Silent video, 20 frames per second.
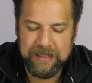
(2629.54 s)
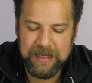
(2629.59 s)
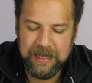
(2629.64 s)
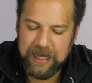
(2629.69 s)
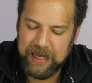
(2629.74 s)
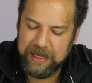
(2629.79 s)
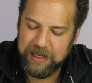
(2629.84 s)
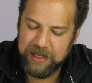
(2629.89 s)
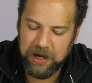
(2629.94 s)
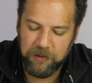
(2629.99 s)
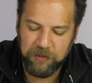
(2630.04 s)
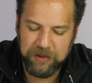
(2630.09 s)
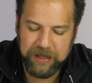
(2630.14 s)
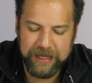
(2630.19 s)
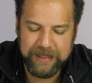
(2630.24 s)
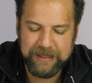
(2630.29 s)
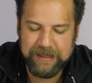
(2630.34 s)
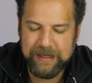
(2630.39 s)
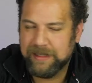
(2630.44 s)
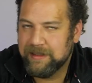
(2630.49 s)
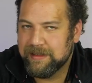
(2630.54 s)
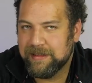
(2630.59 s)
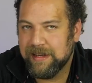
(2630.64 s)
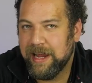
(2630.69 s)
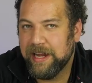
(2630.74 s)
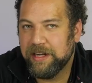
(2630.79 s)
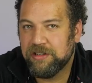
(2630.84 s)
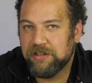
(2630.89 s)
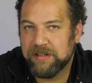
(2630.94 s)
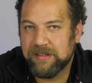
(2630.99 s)
LinkedIn's an
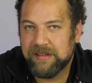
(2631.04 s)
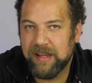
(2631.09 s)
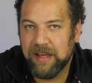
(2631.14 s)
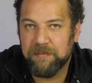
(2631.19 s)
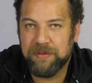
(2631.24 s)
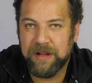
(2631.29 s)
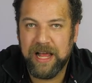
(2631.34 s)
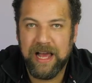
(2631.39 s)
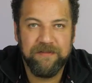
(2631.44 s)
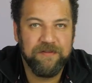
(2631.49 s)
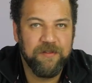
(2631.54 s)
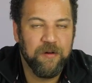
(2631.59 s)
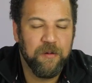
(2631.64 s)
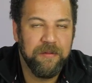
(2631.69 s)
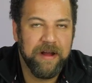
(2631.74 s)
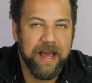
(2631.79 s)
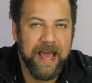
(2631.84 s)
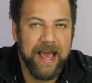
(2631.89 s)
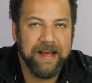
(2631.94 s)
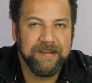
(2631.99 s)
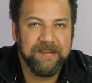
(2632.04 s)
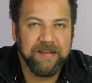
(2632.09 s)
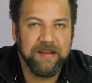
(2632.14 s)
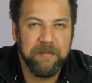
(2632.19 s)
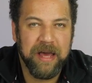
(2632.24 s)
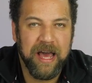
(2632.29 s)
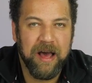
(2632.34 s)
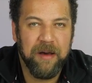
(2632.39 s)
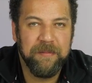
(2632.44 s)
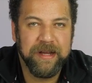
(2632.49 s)
interesting platform to ask
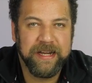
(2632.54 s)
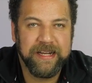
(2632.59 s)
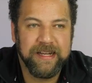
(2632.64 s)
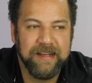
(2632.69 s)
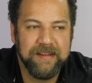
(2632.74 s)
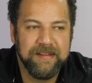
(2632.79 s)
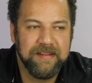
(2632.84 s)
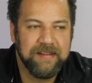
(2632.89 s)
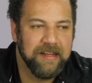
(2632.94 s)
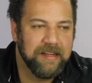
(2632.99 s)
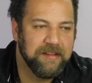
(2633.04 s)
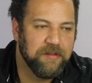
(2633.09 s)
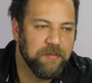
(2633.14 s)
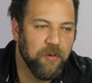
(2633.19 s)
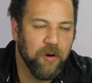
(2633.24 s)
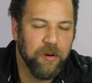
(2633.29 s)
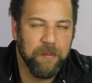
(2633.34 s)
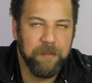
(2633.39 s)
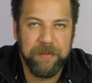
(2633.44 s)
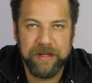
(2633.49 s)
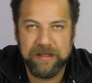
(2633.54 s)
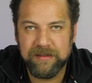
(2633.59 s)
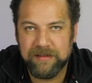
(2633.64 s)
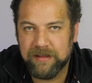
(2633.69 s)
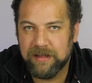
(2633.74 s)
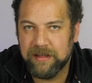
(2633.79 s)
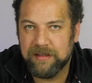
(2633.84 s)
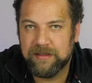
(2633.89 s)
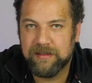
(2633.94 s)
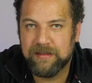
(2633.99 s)
about because it's more
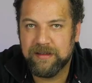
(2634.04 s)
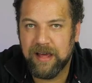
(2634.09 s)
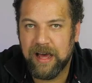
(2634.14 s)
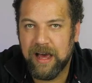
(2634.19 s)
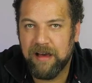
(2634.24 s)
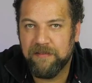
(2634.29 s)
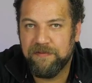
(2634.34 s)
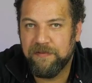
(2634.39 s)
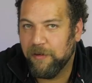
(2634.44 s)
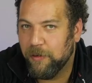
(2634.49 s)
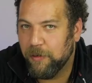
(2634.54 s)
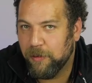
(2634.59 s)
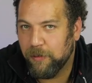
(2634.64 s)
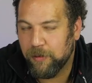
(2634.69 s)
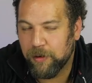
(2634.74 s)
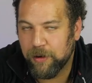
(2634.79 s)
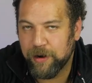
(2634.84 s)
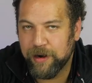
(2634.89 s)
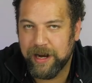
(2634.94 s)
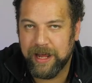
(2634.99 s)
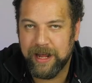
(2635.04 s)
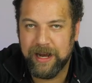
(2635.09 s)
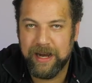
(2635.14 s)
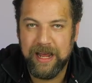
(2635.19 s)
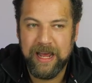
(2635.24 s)
business forward. And,